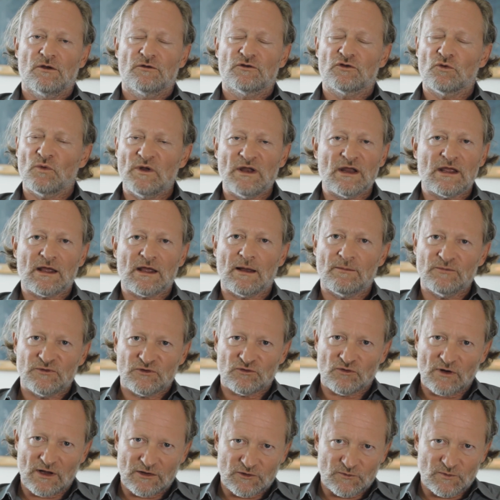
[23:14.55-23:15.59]
So when it comes
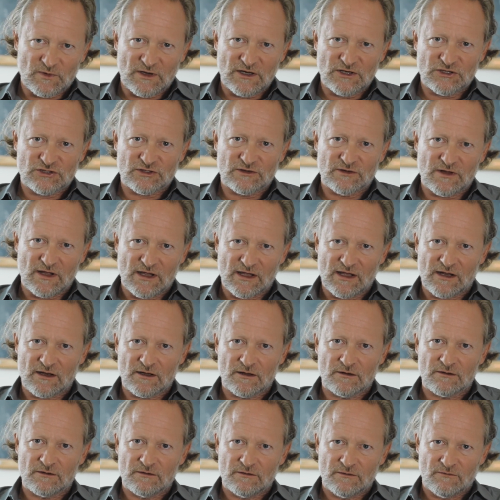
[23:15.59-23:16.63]
to explanation, they get
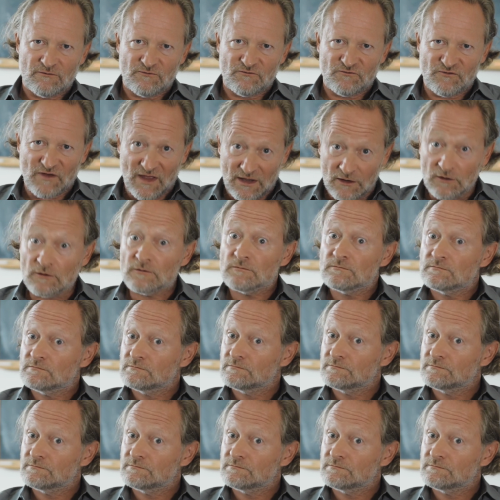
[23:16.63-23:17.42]
a fail.